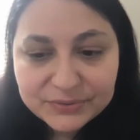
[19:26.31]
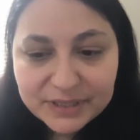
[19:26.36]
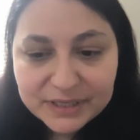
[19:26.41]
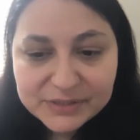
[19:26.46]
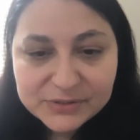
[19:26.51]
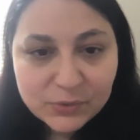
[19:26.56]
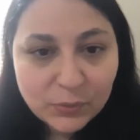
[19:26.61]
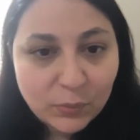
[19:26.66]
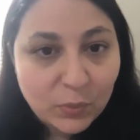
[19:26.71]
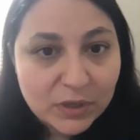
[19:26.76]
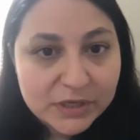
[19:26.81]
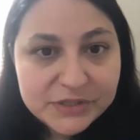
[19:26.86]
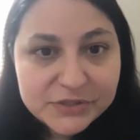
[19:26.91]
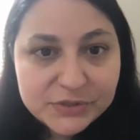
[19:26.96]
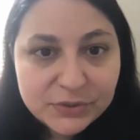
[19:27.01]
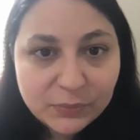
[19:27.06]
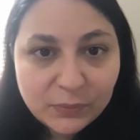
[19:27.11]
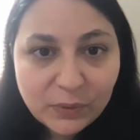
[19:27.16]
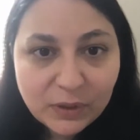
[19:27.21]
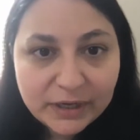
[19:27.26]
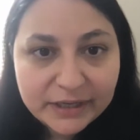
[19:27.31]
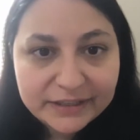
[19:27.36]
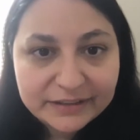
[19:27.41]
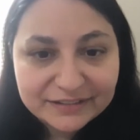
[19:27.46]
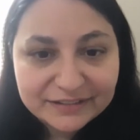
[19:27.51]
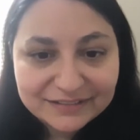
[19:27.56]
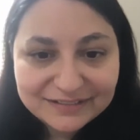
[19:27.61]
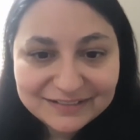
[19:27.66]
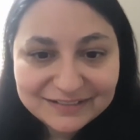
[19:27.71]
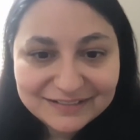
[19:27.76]
That's a
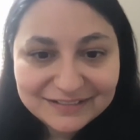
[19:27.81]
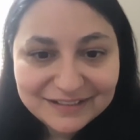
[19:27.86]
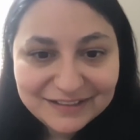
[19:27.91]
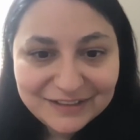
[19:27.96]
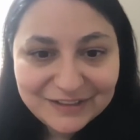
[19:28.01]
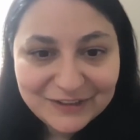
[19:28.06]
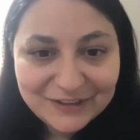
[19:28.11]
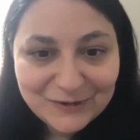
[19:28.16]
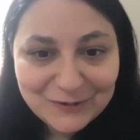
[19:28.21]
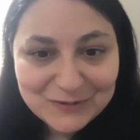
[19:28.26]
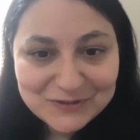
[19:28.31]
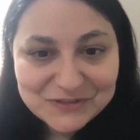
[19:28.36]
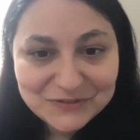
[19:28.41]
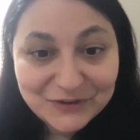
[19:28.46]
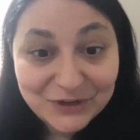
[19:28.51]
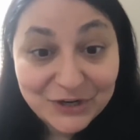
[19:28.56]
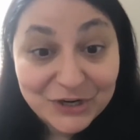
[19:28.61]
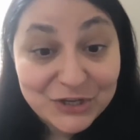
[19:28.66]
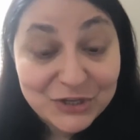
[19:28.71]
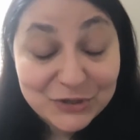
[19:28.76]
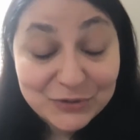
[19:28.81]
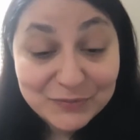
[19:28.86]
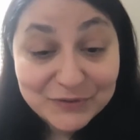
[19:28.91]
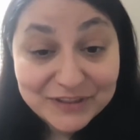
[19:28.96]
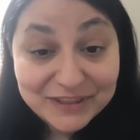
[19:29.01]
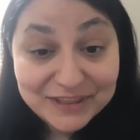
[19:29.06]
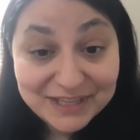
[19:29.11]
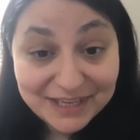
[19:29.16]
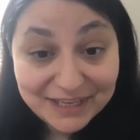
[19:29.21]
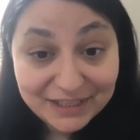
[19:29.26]
one-to-one, it's a very
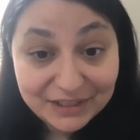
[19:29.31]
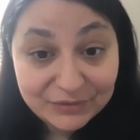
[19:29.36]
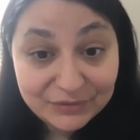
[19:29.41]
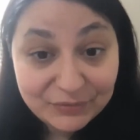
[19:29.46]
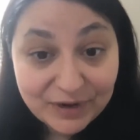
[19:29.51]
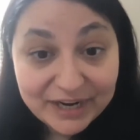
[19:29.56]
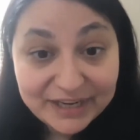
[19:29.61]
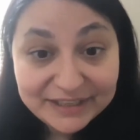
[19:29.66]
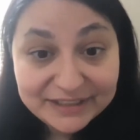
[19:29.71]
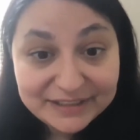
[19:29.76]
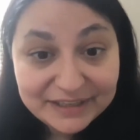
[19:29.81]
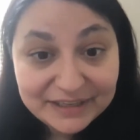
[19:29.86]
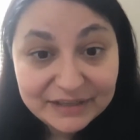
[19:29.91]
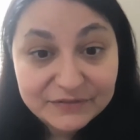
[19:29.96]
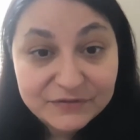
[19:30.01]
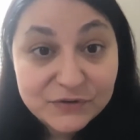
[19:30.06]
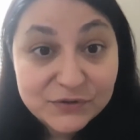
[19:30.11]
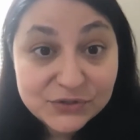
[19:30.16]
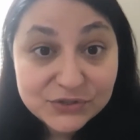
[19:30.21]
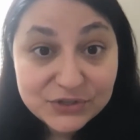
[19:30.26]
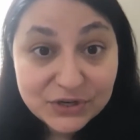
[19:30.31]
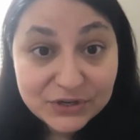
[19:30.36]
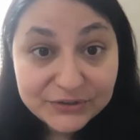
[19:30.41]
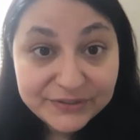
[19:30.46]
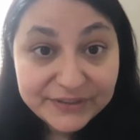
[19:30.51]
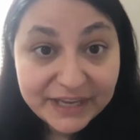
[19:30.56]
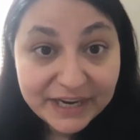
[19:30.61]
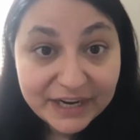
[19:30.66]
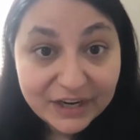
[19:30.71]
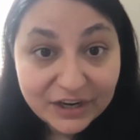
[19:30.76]
human thing, right? And if you
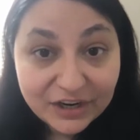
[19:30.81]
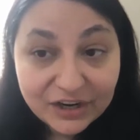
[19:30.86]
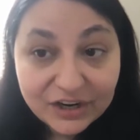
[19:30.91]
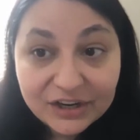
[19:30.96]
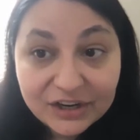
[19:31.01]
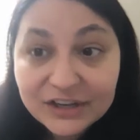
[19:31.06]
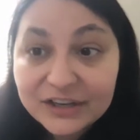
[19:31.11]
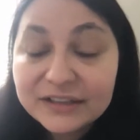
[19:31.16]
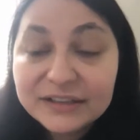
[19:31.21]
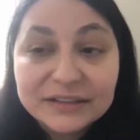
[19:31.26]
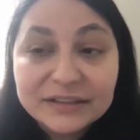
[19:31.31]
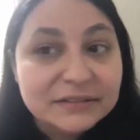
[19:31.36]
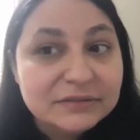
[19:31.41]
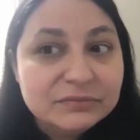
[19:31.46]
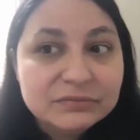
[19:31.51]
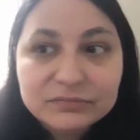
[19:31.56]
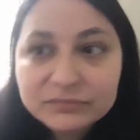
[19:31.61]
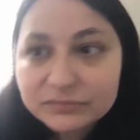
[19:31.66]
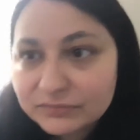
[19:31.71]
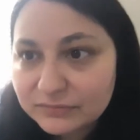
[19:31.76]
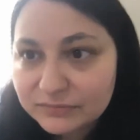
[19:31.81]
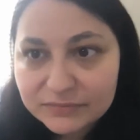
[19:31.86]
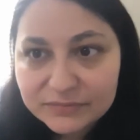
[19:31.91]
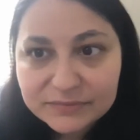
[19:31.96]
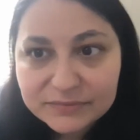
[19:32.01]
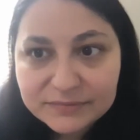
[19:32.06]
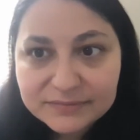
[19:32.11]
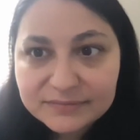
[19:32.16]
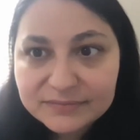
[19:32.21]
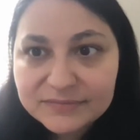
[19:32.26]
start there,
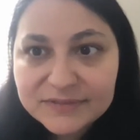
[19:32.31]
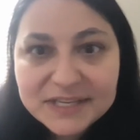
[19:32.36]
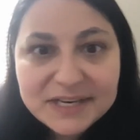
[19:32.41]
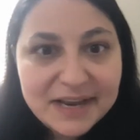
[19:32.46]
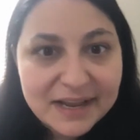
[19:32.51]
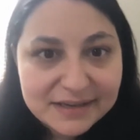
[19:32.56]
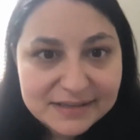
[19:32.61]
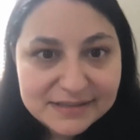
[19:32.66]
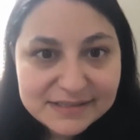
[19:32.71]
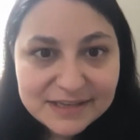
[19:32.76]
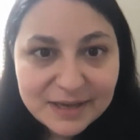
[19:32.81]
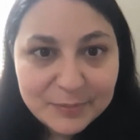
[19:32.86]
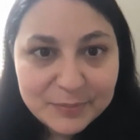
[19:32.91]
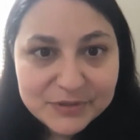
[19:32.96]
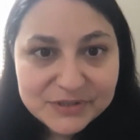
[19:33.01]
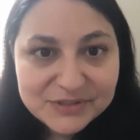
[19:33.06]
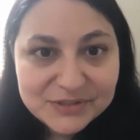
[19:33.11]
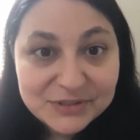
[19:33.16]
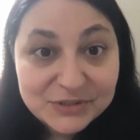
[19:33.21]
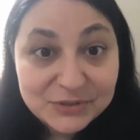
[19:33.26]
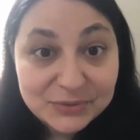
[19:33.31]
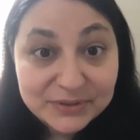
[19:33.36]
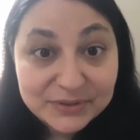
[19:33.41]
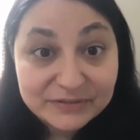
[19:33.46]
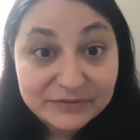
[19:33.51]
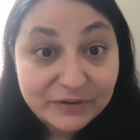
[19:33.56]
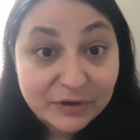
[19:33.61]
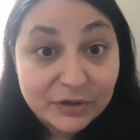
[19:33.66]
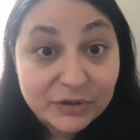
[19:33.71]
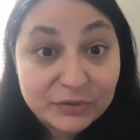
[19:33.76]
the next step is to do it
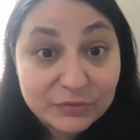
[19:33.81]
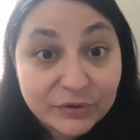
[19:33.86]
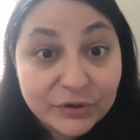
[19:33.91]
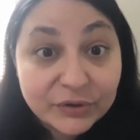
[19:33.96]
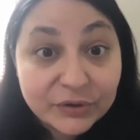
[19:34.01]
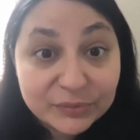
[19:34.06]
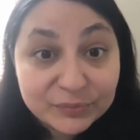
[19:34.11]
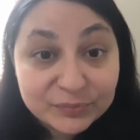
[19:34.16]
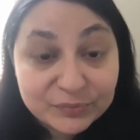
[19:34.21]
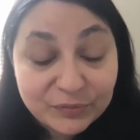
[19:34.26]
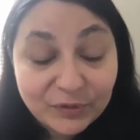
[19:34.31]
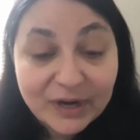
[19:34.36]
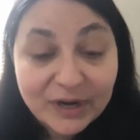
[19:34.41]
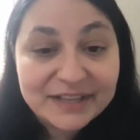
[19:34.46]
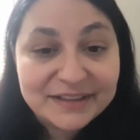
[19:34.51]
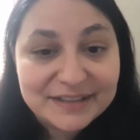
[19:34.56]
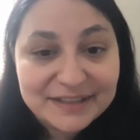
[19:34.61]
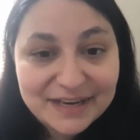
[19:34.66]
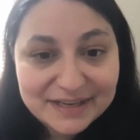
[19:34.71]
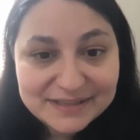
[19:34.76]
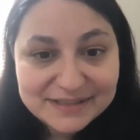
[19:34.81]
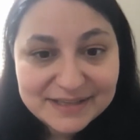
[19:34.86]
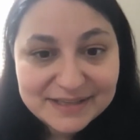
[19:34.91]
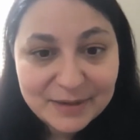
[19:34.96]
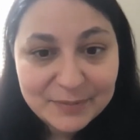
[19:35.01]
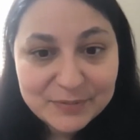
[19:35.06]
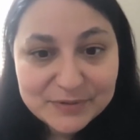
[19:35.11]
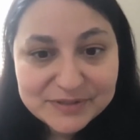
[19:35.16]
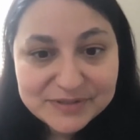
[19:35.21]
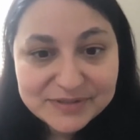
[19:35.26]
in front of the room, right? The next
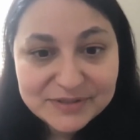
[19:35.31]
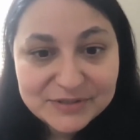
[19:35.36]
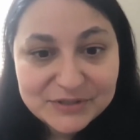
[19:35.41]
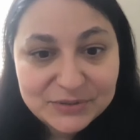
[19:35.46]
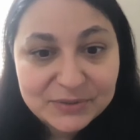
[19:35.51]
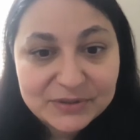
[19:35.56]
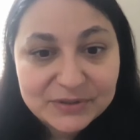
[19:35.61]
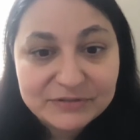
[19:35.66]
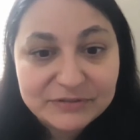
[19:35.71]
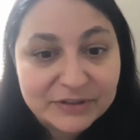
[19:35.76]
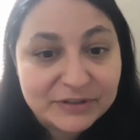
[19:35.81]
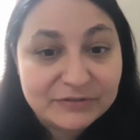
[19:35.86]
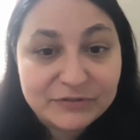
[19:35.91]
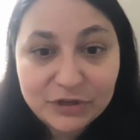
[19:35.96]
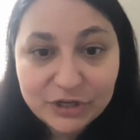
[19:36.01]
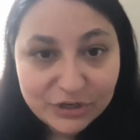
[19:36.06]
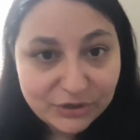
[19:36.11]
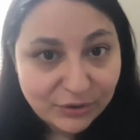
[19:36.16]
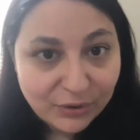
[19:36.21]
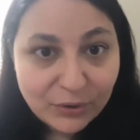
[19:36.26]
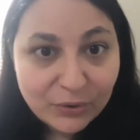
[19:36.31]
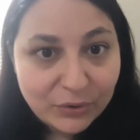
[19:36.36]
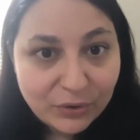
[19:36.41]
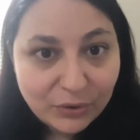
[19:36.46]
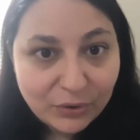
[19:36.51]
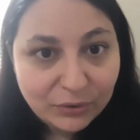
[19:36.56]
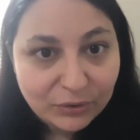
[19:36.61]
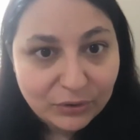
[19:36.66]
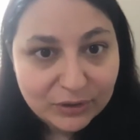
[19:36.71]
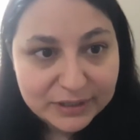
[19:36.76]
step is to do it in front of your whole
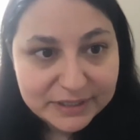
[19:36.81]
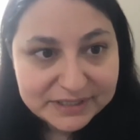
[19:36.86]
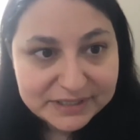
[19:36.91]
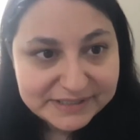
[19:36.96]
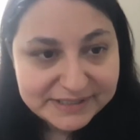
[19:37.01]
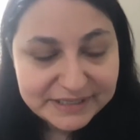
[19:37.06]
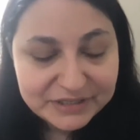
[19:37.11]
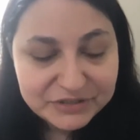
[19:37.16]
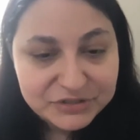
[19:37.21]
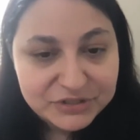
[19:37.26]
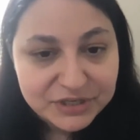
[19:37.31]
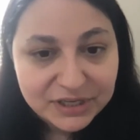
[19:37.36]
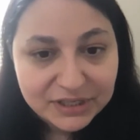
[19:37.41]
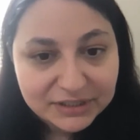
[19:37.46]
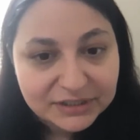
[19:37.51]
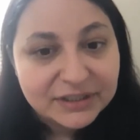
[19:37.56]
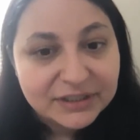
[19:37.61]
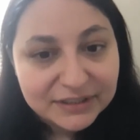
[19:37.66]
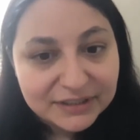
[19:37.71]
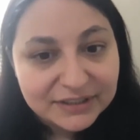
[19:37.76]
organization.